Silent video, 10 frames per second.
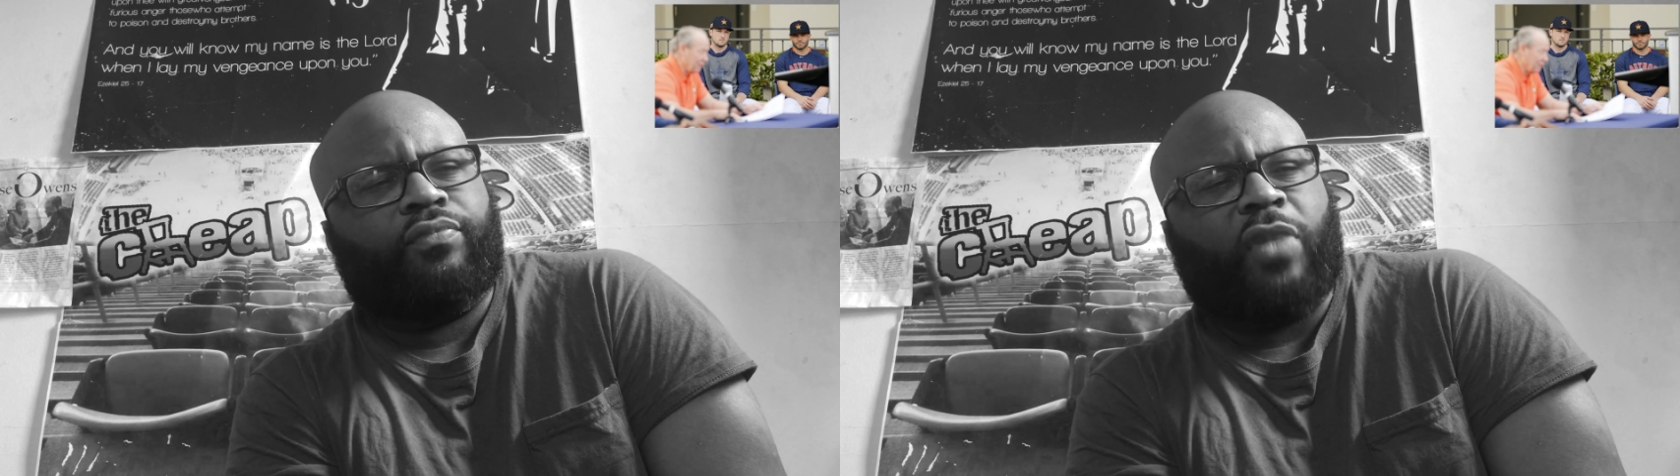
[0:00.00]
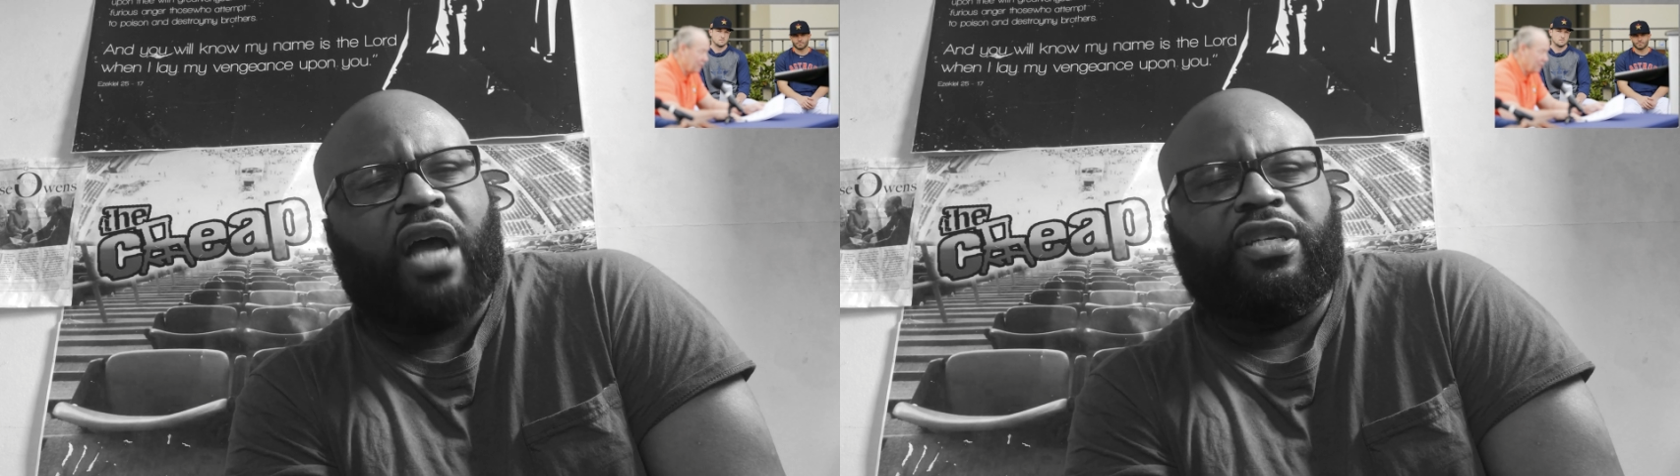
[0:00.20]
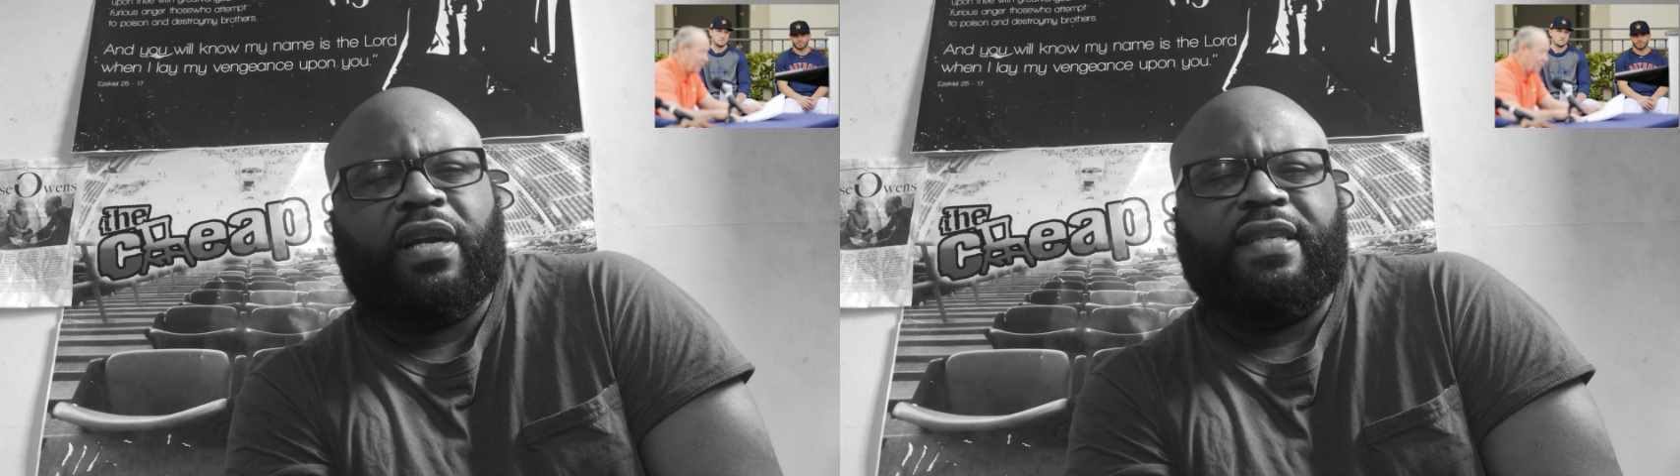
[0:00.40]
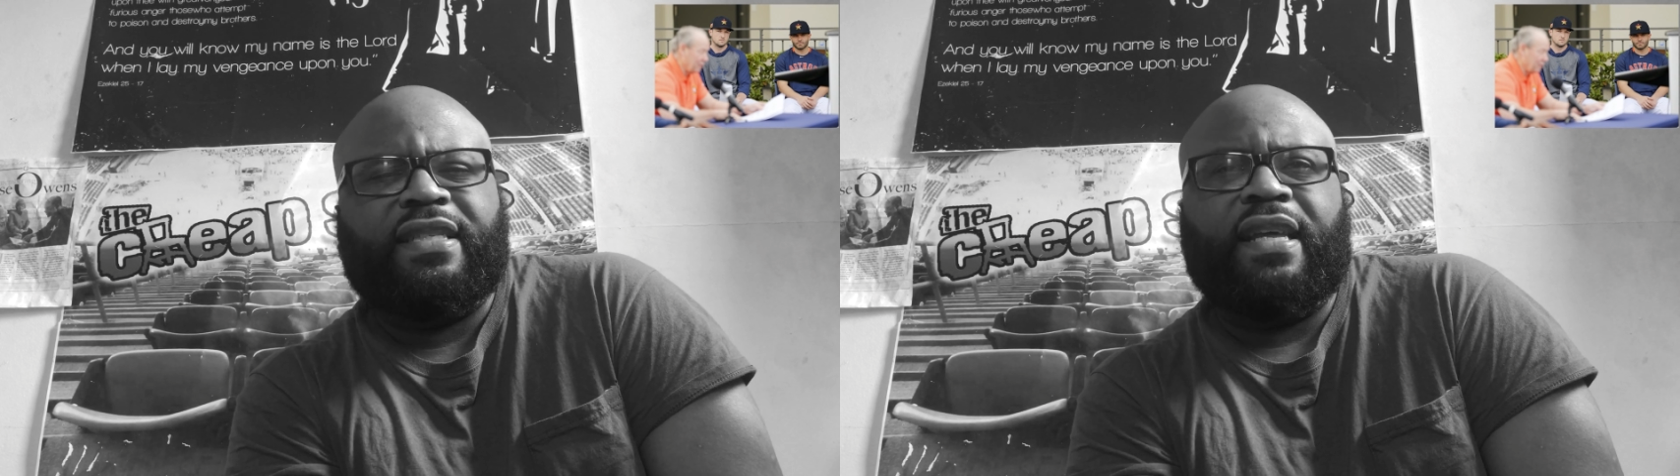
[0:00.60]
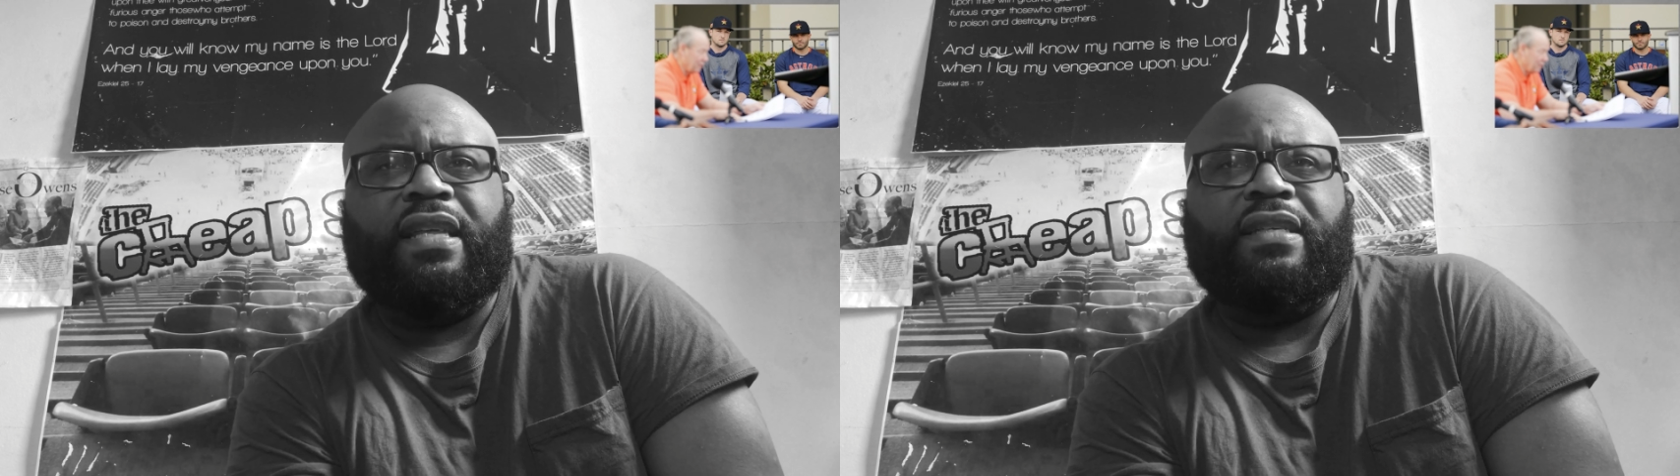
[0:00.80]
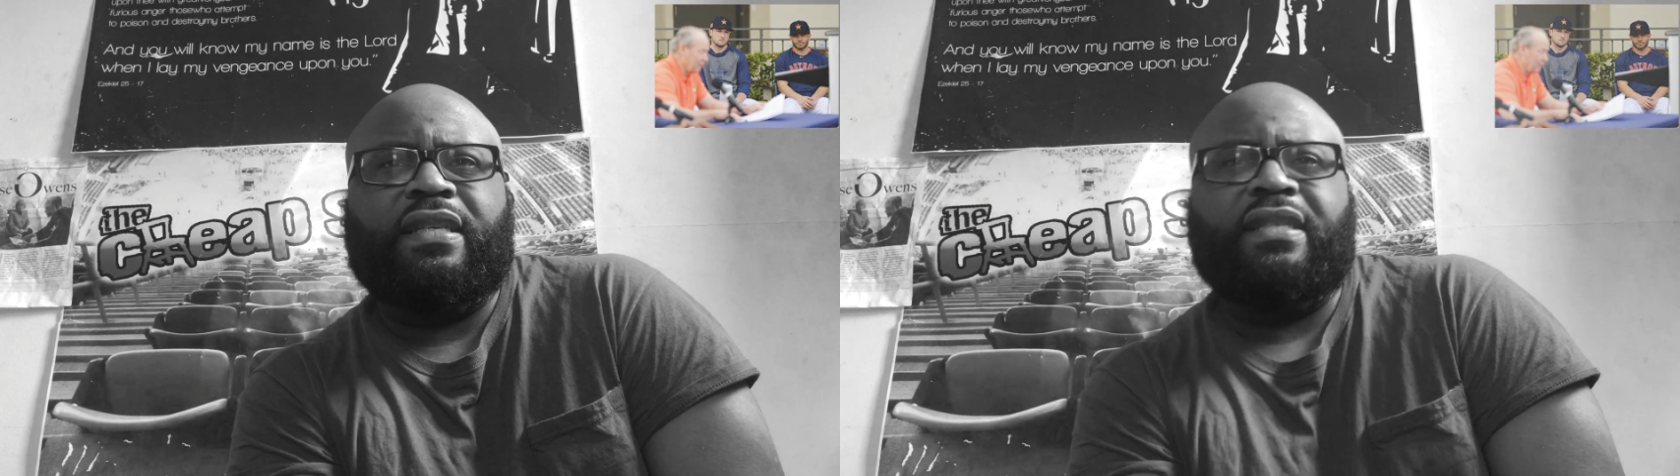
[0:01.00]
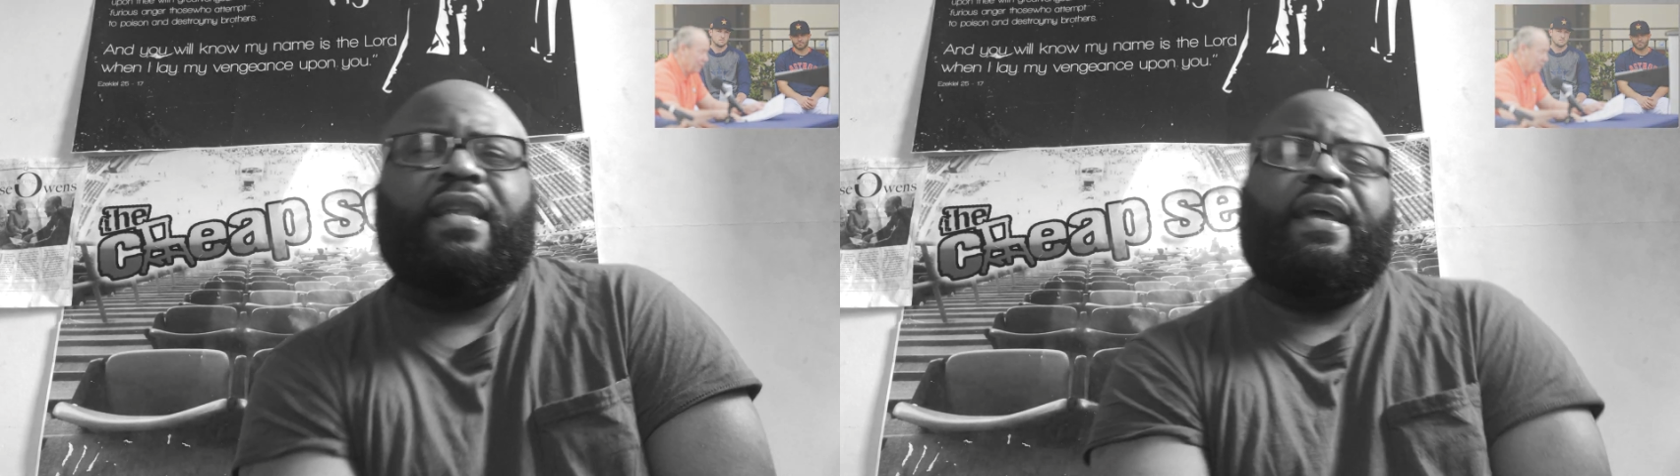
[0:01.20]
how should I say this? It's